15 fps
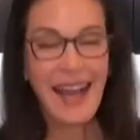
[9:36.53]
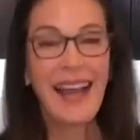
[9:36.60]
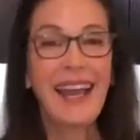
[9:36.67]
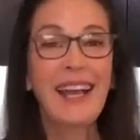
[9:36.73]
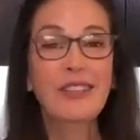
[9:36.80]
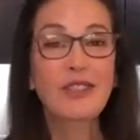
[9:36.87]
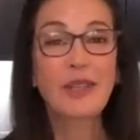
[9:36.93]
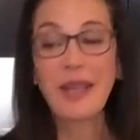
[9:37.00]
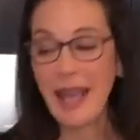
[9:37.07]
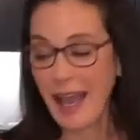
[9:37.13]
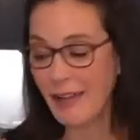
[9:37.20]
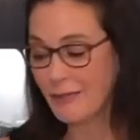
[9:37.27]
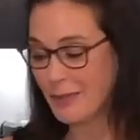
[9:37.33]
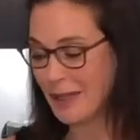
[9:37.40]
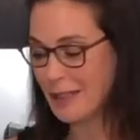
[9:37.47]
I actually
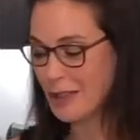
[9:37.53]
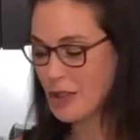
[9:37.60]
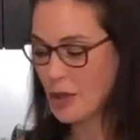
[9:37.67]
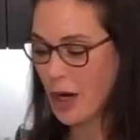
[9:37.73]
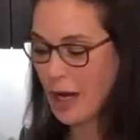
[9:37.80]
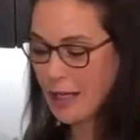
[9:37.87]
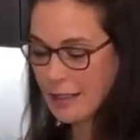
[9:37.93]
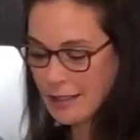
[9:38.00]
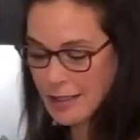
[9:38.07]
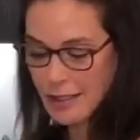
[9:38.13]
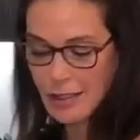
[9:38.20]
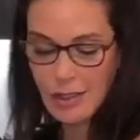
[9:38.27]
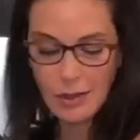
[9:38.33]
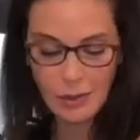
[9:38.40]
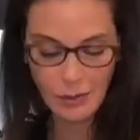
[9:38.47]
have been trying
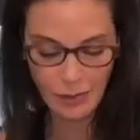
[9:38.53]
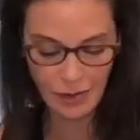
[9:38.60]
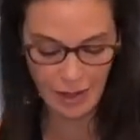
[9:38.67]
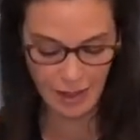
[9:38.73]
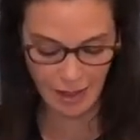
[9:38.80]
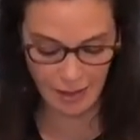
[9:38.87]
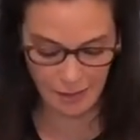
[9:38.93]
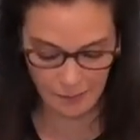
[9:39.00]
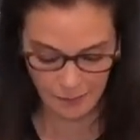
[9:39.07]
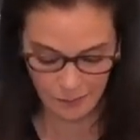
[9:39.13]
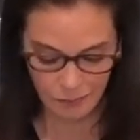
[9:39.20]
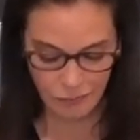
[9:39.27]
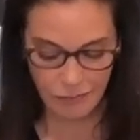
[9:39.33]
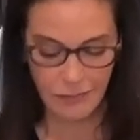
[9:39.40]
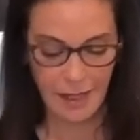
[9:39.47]
to do the
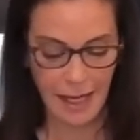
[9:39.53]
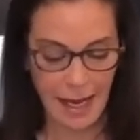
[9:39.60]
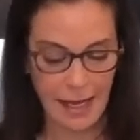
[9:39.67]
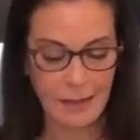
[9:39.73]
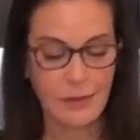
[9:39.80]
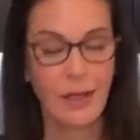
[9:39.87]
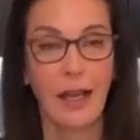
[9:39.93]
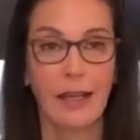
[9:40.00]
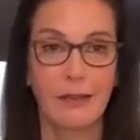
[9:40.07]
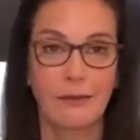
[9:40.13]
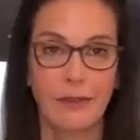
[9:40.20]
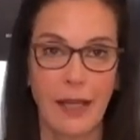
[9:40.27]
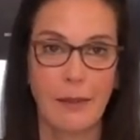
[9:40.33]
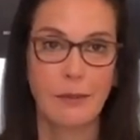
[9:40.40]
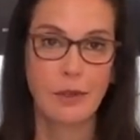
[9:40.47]

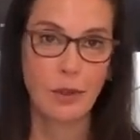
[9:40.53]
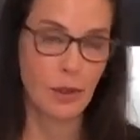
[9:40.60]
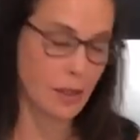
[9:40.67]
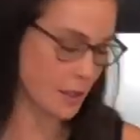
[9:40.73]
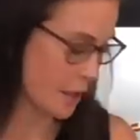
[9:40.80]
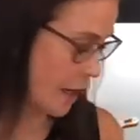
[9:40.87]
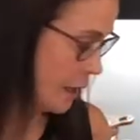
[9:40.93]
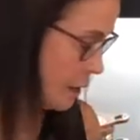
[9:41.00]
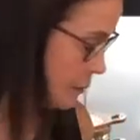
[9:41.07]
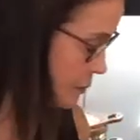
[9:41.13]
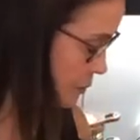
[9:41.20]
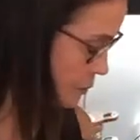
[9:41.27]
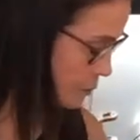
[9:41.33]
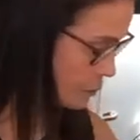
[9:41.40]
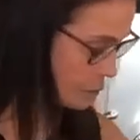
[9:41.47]
anti-inflammatory
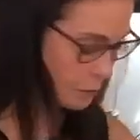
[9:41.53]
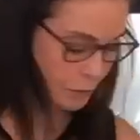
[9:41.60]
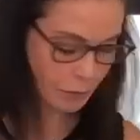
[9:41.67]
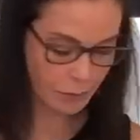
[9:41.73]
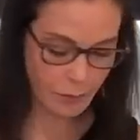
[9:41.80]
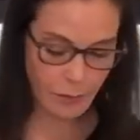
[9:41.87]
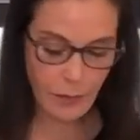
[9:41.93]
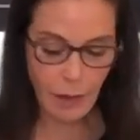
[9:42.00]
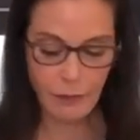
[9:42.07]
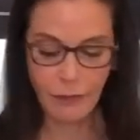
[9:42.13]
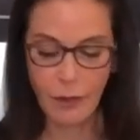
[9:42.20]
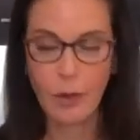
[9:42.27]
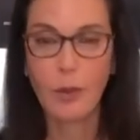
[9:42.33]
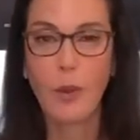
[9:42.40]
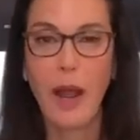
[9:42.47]
diet
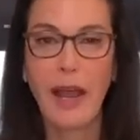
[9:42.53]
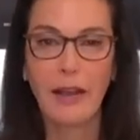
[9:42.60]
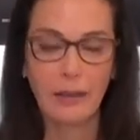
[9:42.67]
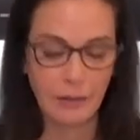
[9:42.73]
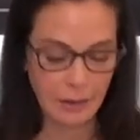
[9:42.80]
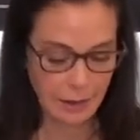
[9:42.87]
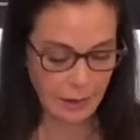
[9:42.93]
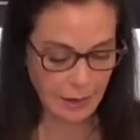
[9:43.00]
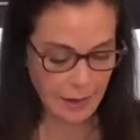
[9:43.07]
for a while.